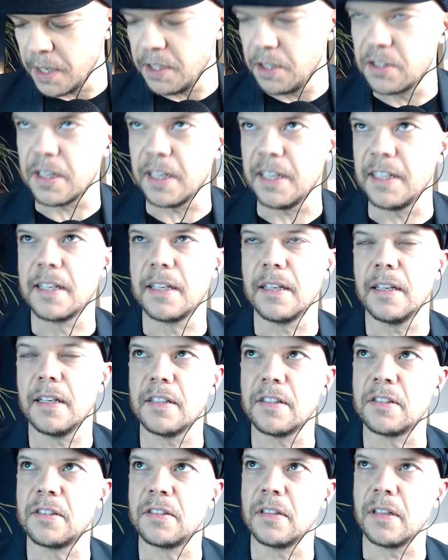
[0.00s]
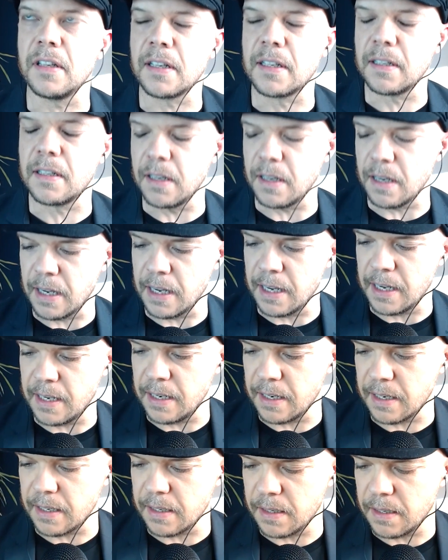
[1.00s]
you say
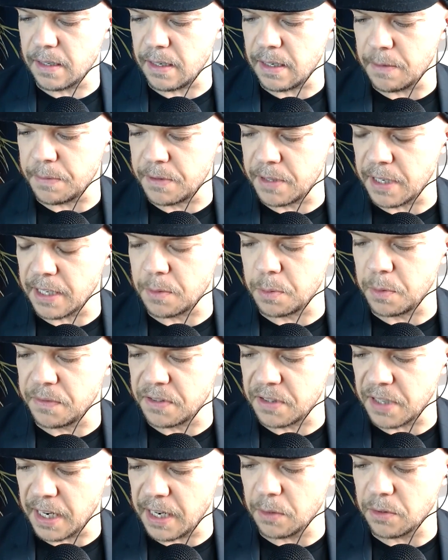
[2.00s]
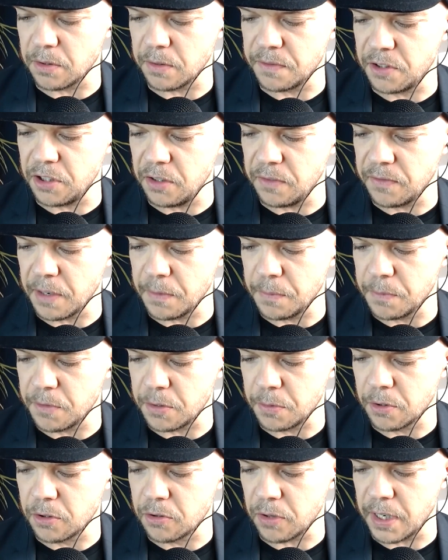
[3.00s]
uh, obsessed with sales, obviously you've given
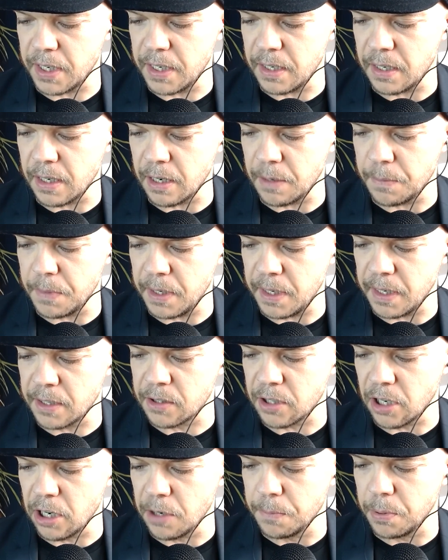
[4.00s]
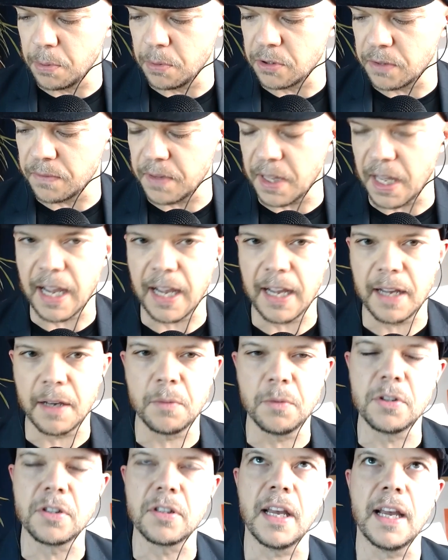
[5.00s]
some great examples of that.
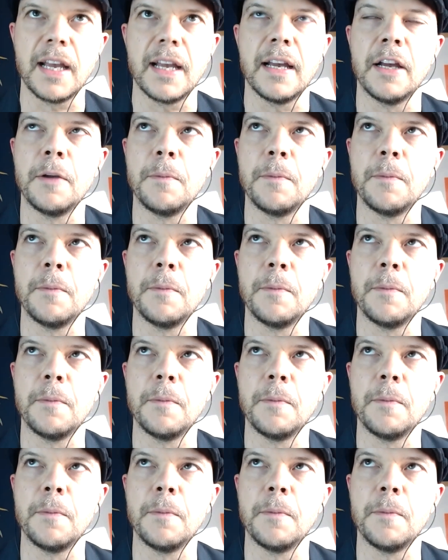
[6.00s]
Was that